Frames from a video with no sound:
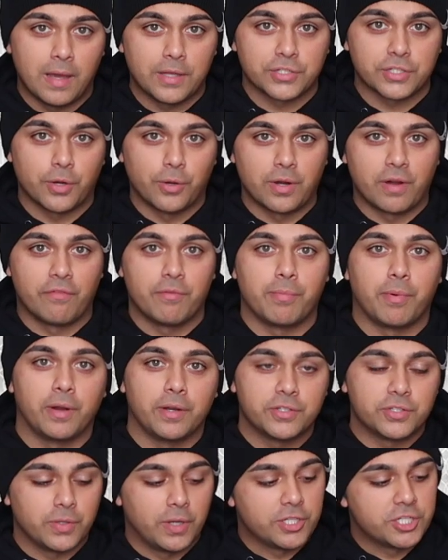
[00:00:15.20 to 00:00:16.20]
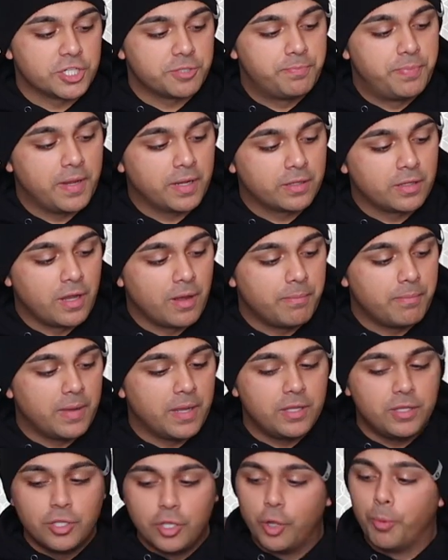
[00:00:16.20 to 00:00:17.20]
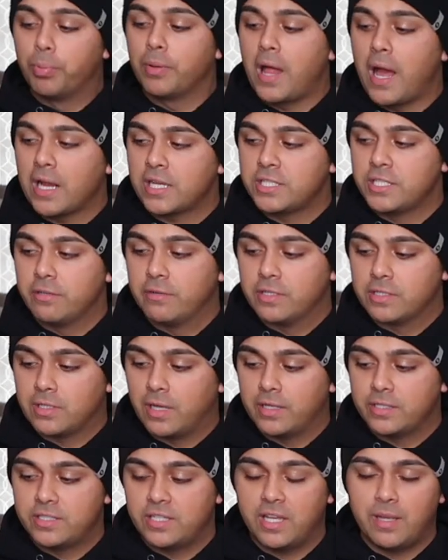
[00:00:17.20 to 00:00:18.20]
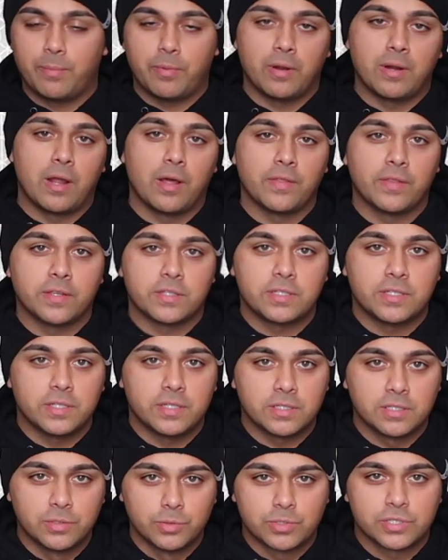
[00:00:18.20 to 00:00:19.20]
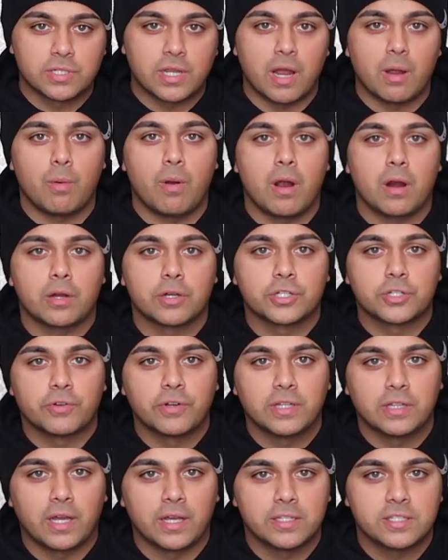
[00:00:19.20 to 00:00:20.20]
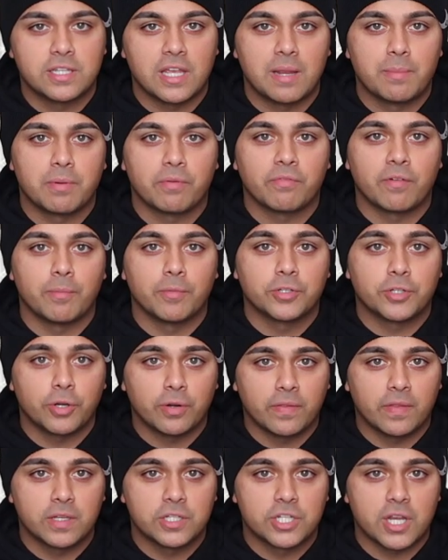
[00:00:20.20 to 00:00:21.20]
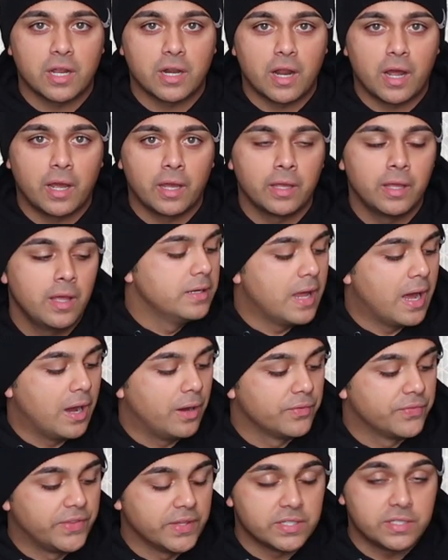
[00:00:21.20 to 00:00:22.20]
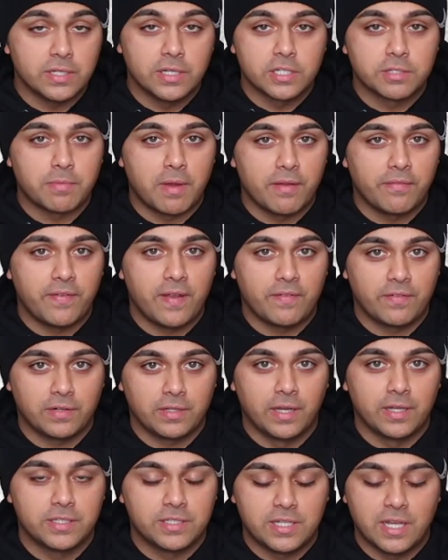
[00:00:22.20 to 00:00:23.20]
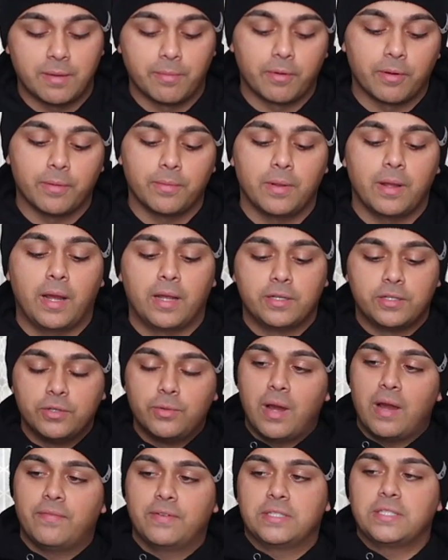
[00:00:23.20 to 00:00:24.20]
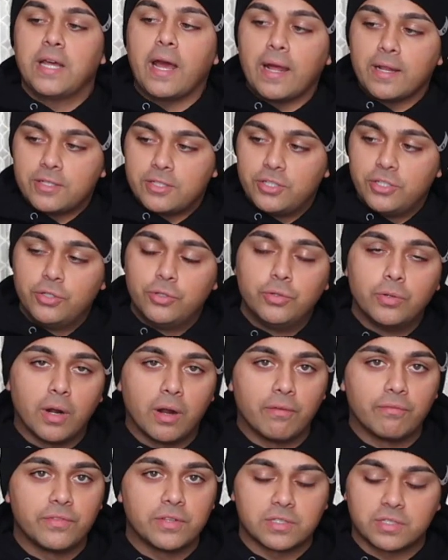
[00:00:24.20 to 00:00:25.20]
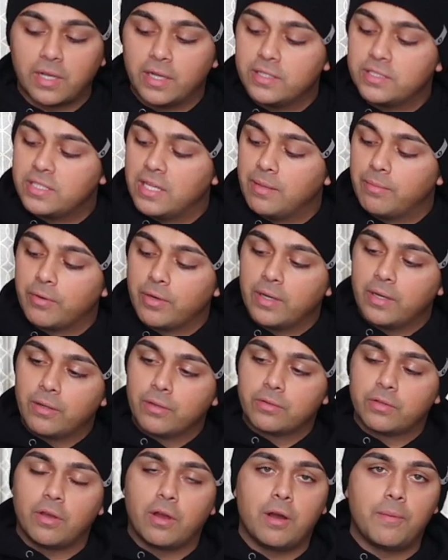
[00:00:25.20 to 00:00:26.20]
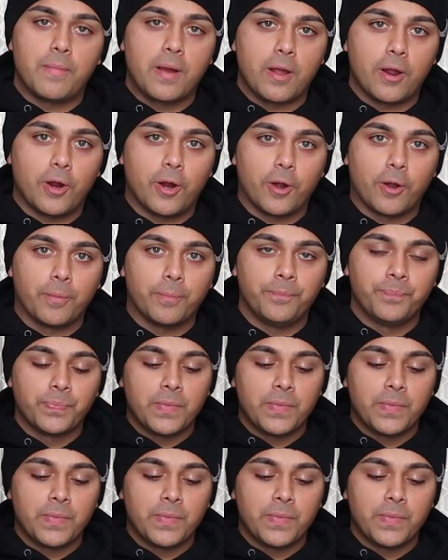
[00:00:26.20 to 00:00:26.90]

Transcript: How's it going, everybody? So I just picked up my new Black Series lightsaber. Now this is Luke Skywalker's green lightsaber from Return of the Jedi. Now this is my favorite lightsaber. I do have a tattoo of this lightsaber hilt on my arm.